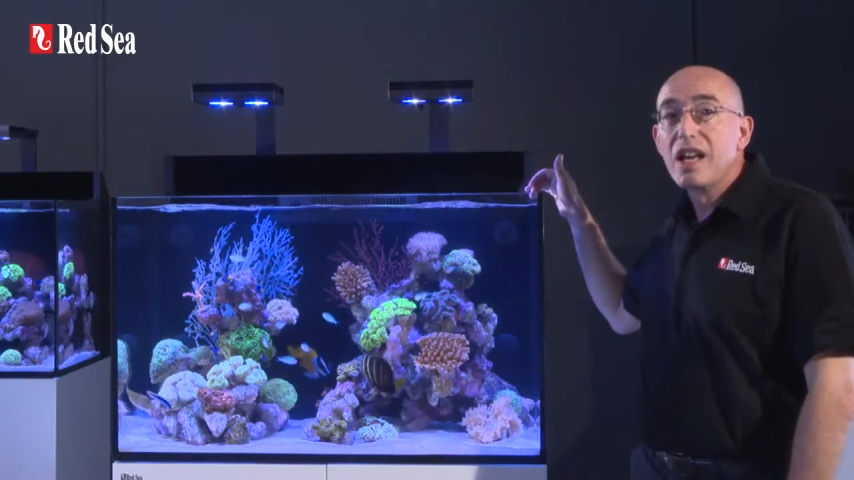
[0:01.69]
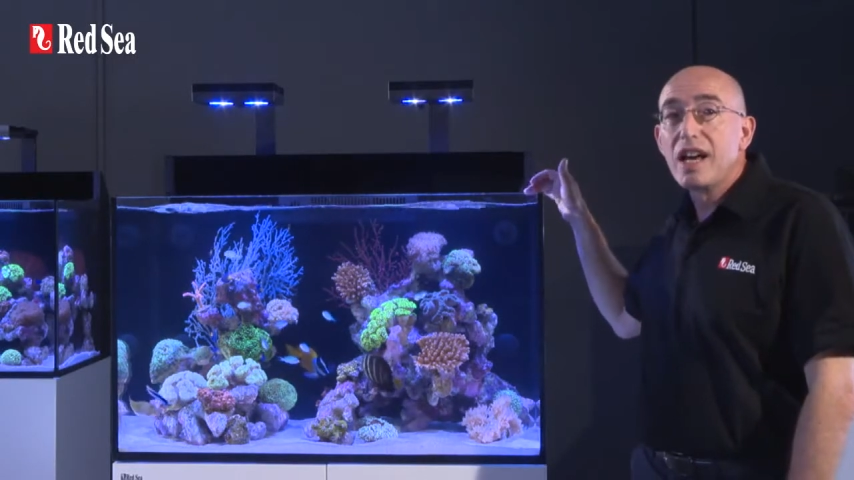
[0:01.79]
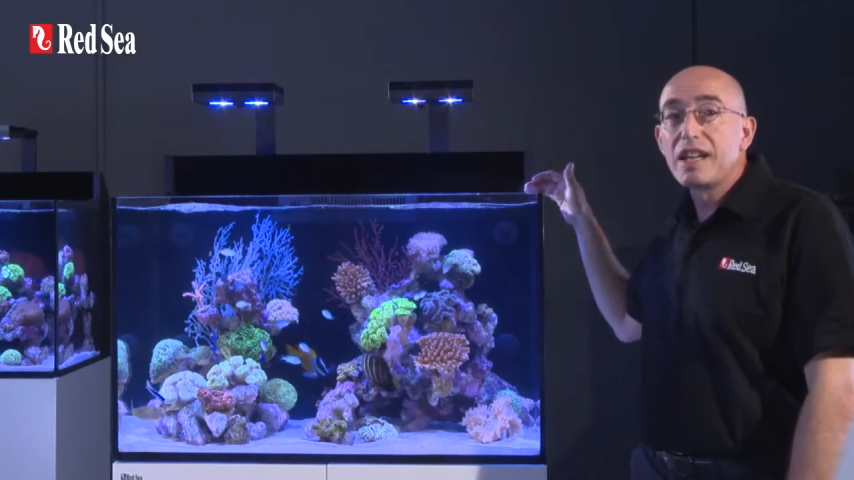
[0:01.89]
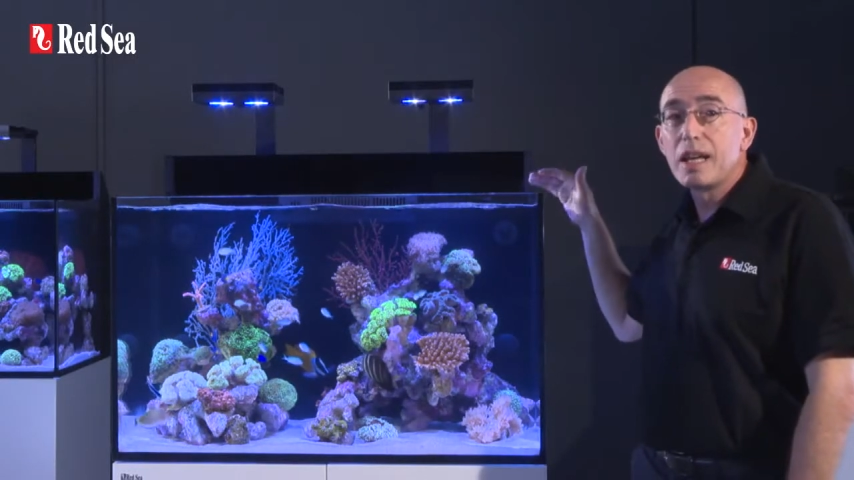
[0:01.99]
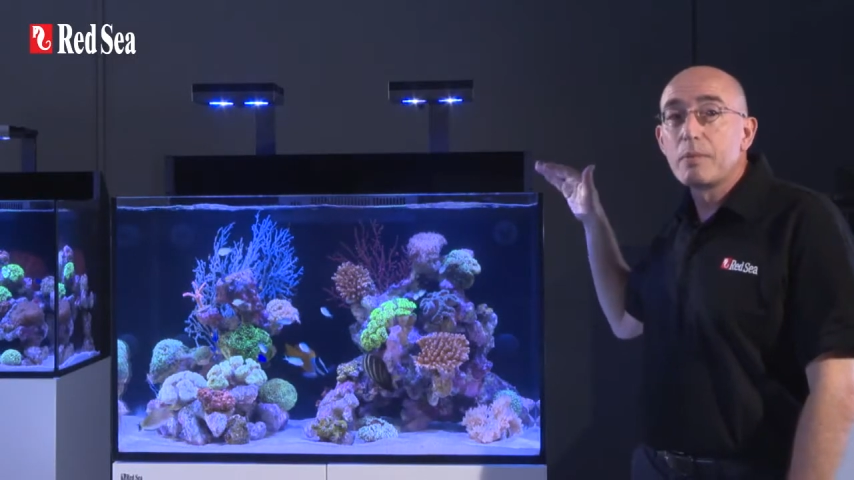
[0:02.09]

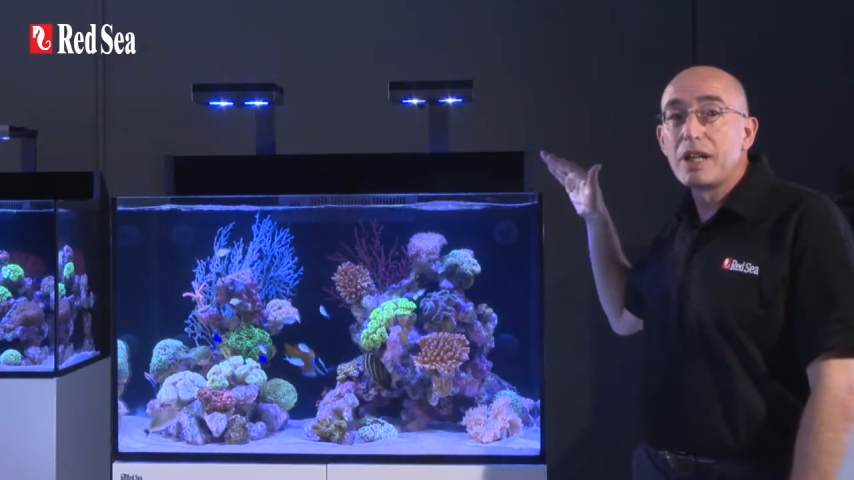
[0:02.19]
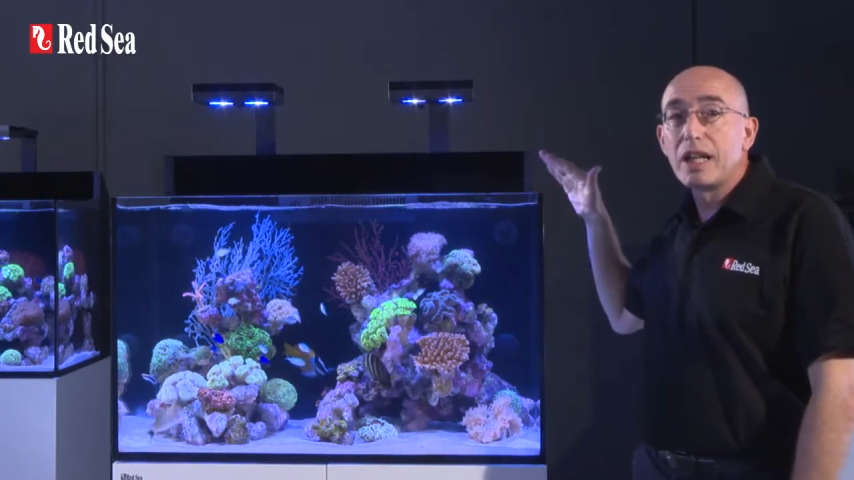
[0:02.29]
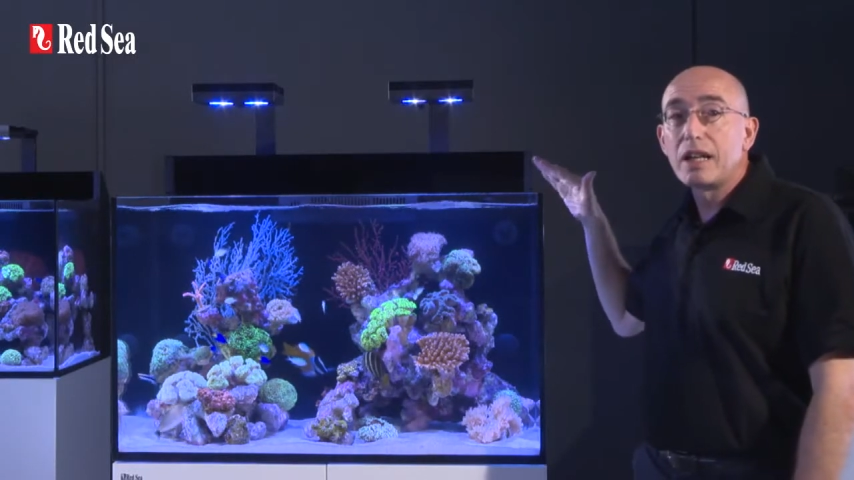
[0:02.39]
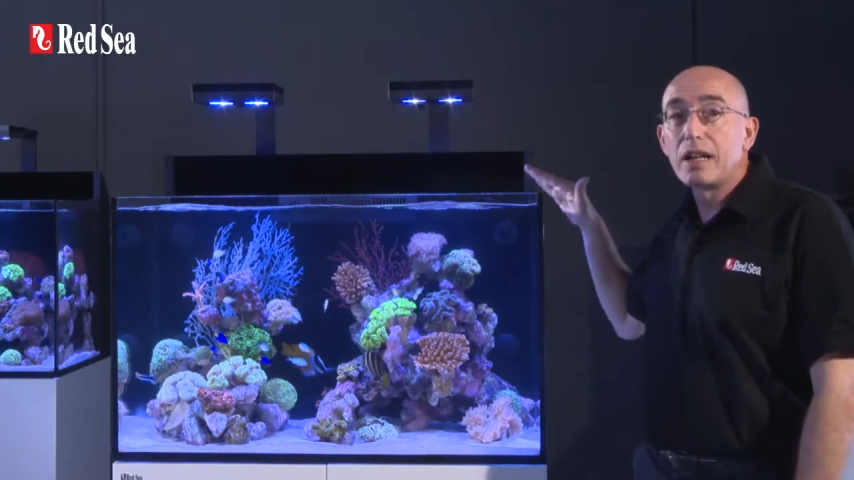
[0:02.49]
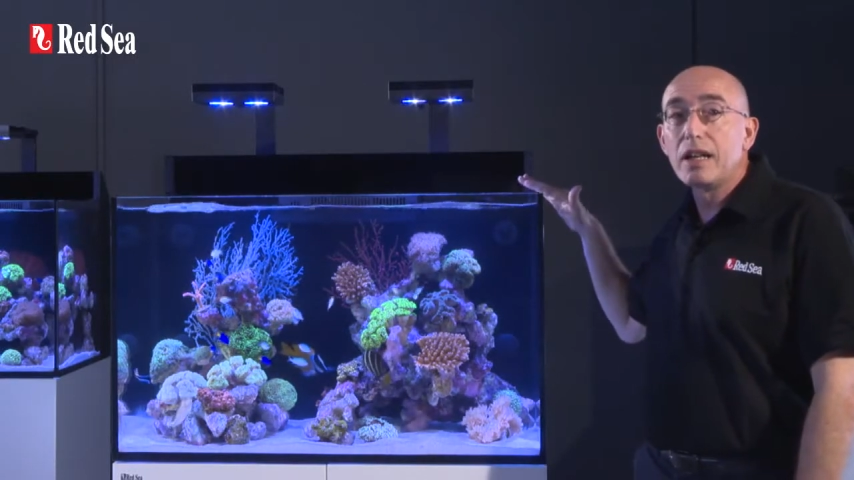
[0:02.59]
enable a
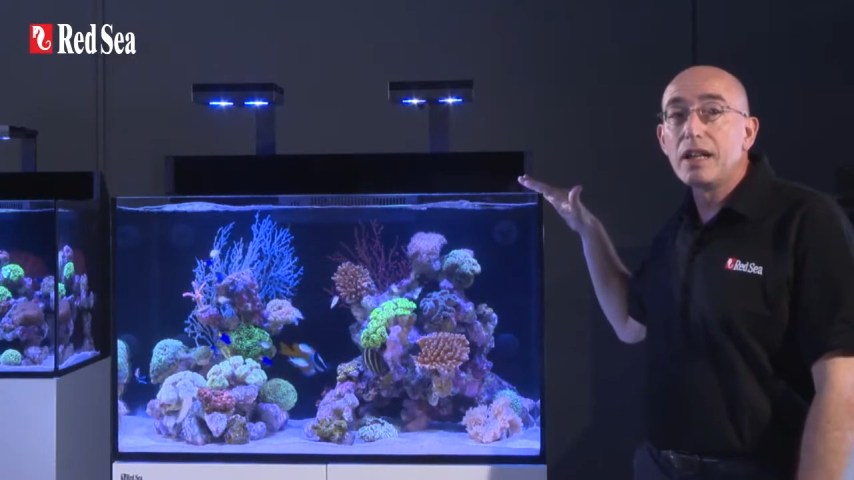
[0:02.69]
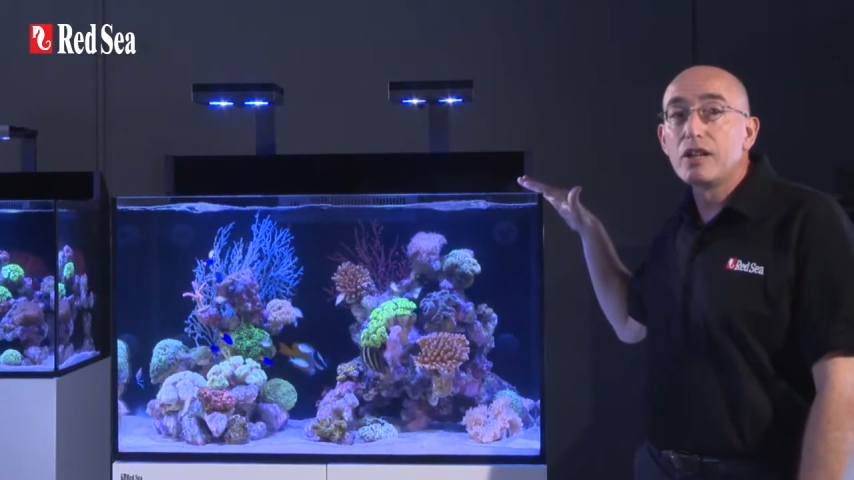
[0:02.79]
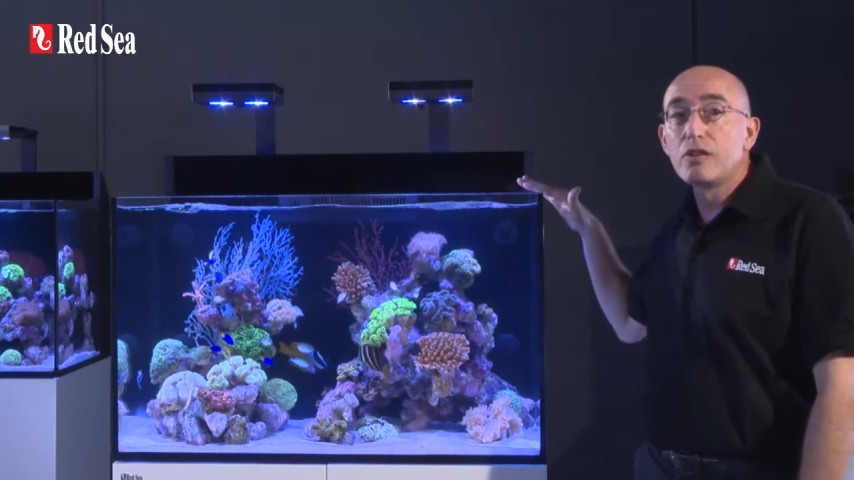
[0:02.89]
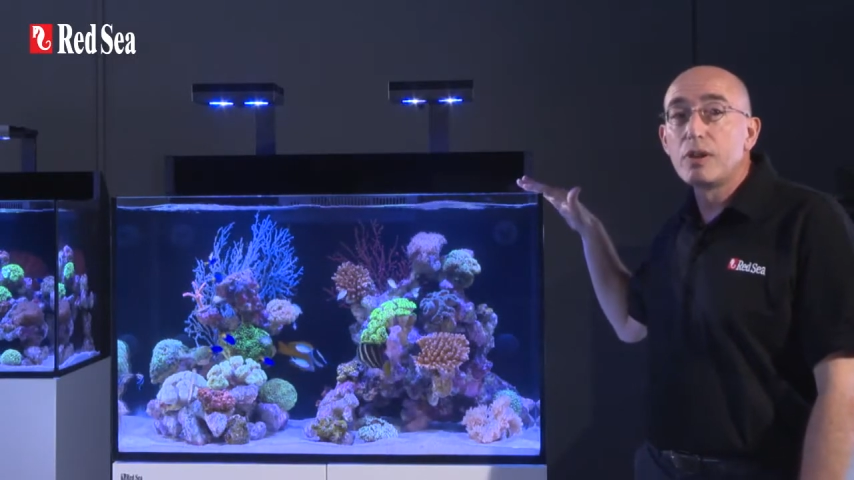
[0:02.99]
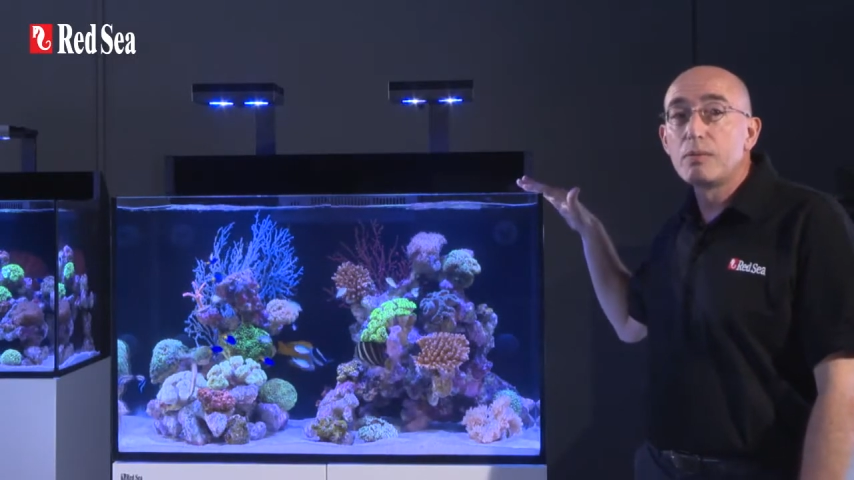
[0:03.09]
clean
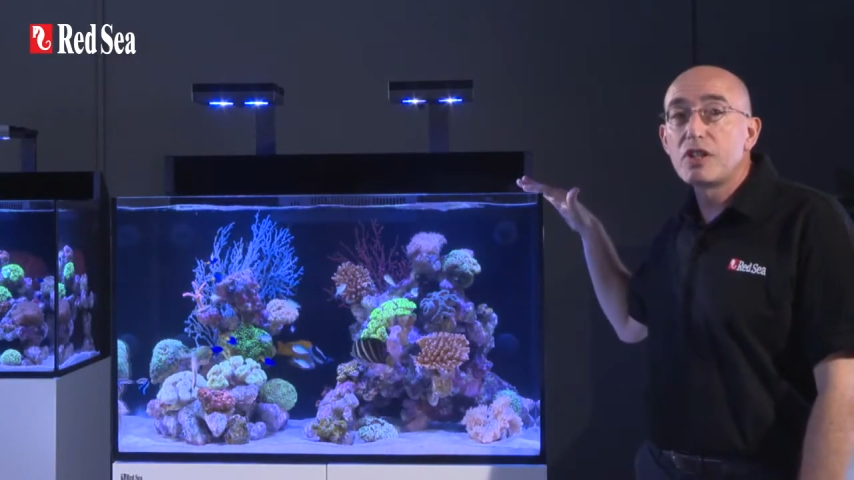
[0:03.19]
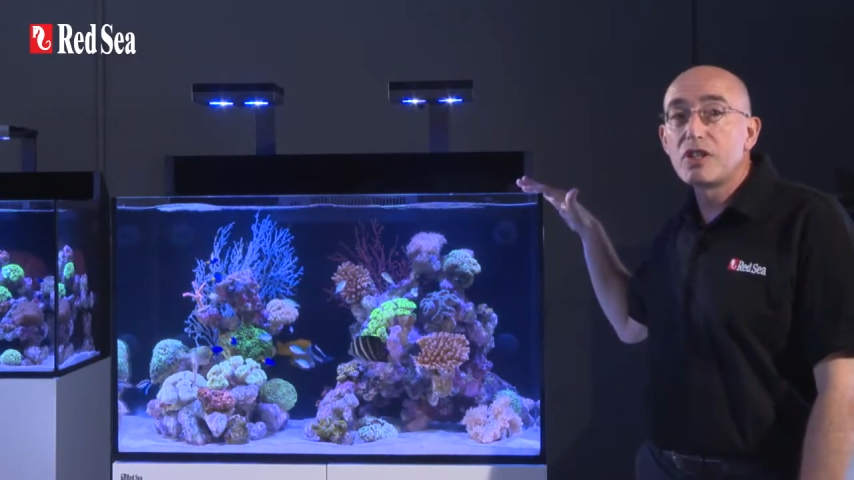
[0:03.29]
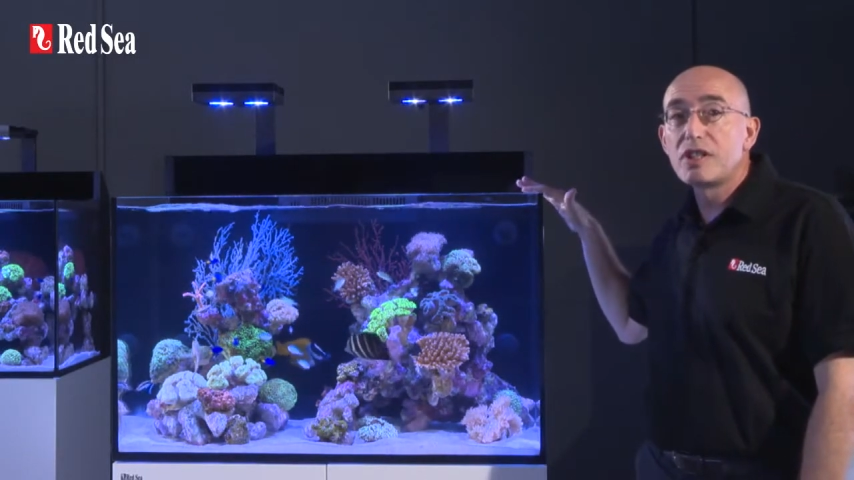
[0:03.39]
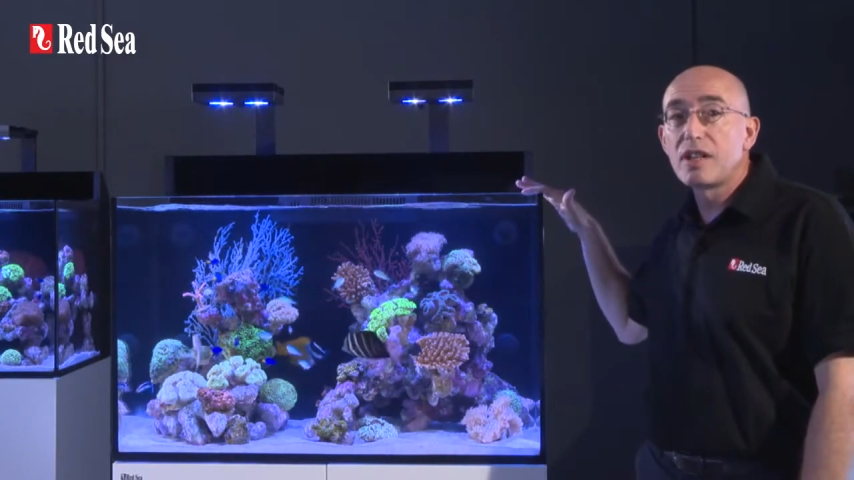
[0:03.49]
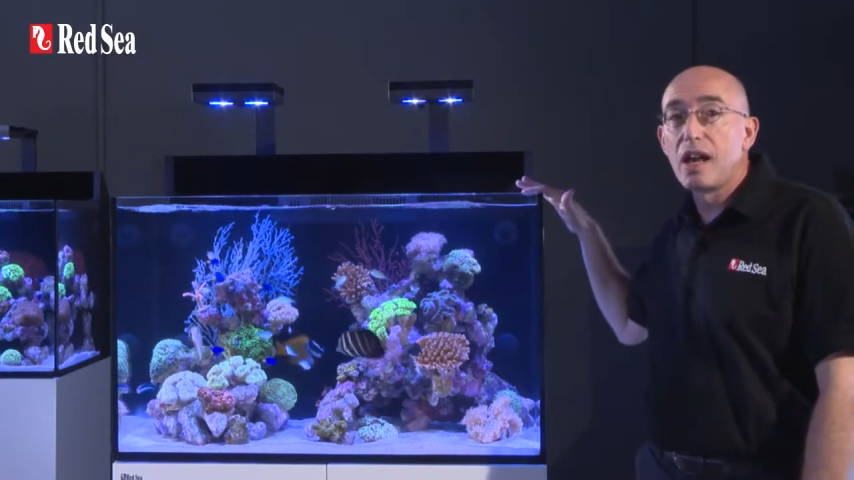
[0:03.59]
and rimless
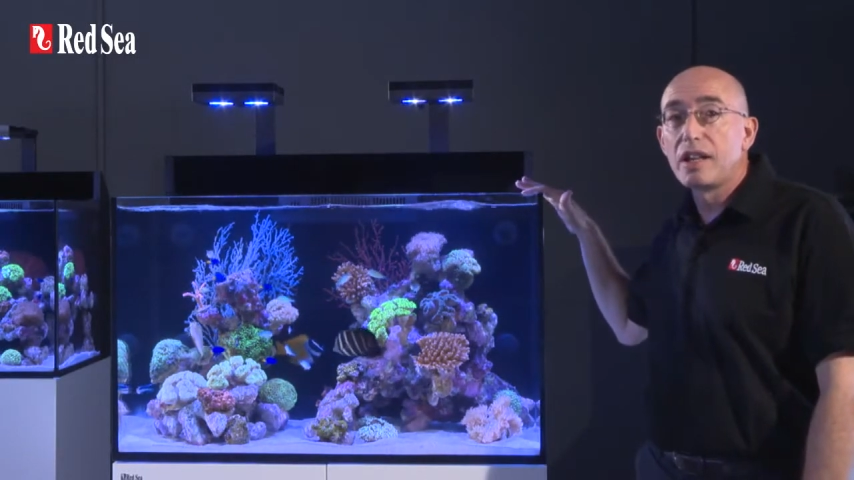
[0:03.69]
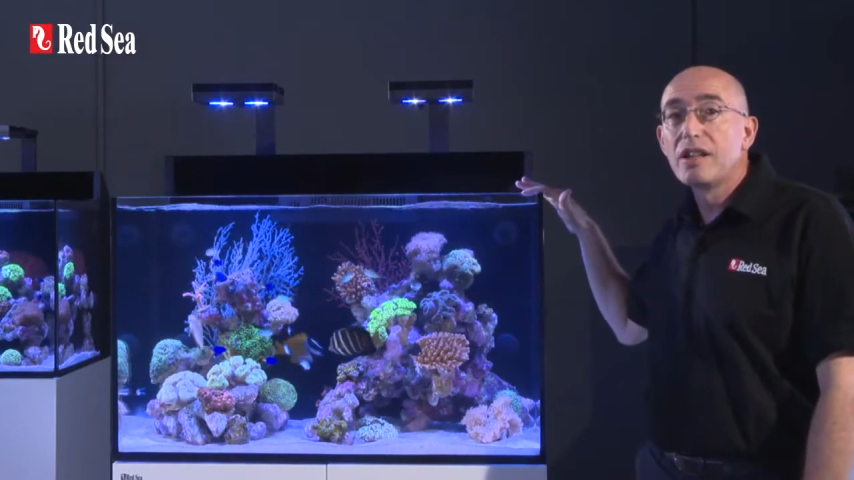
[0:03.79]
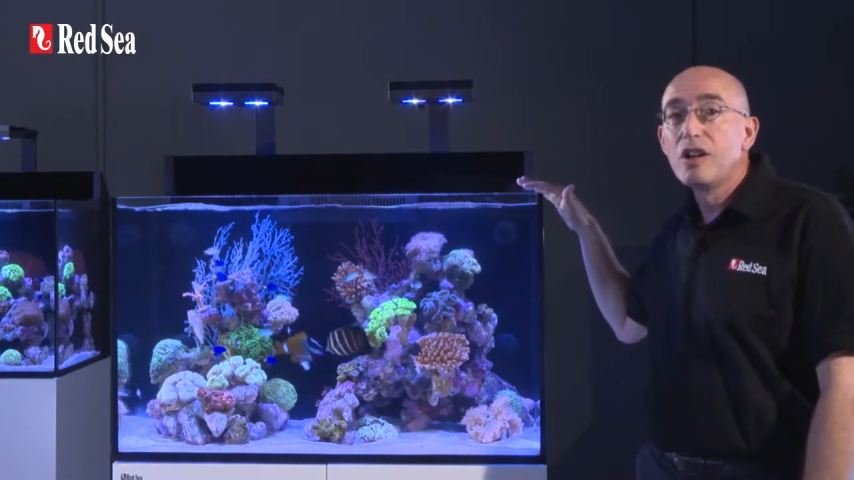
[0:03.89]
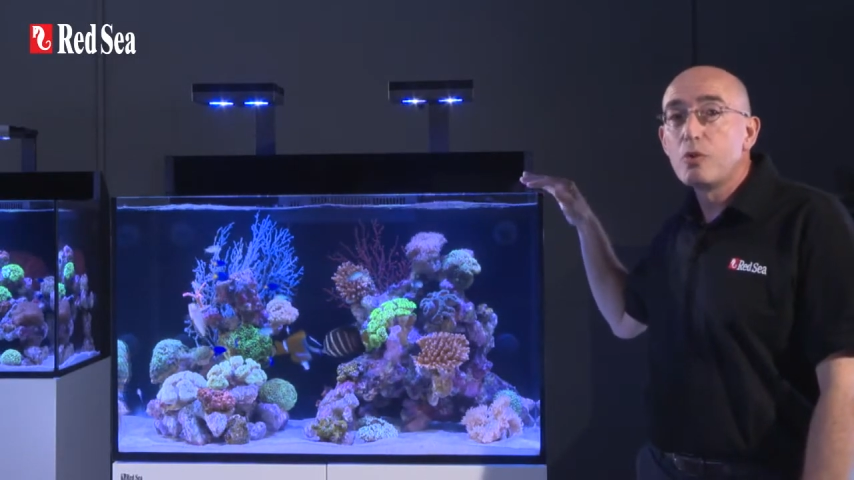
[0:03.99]
design